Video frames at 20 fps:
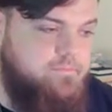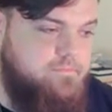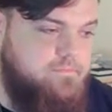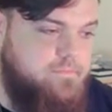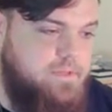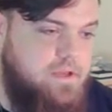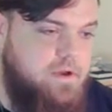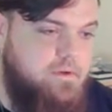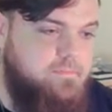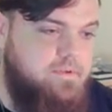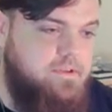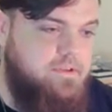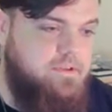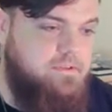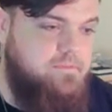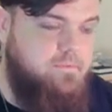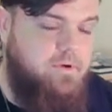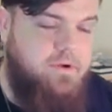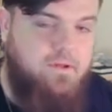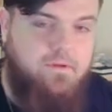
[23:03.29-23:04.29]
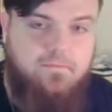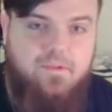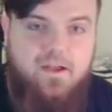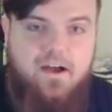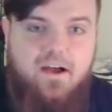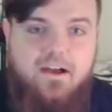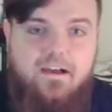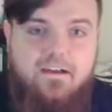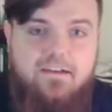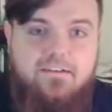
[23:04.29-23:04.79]
come in while I'm
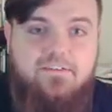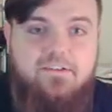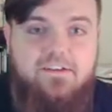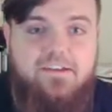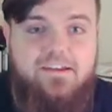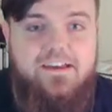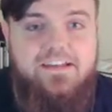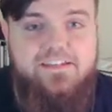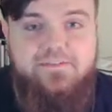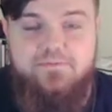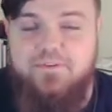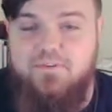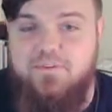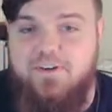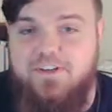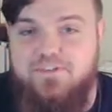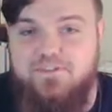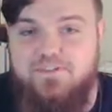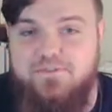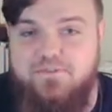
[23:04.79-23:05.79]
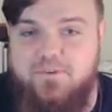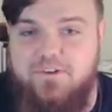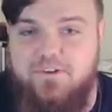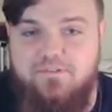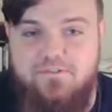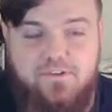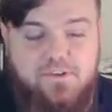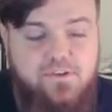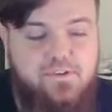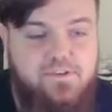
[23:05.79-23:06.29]
live and ask me questions or
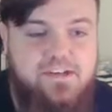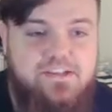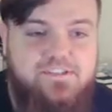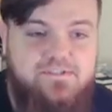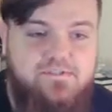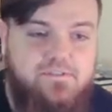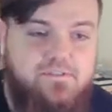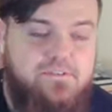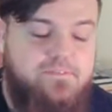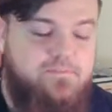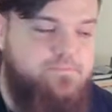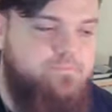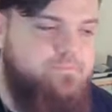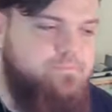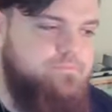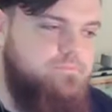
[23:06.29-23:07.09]
whatever, I'll answer them.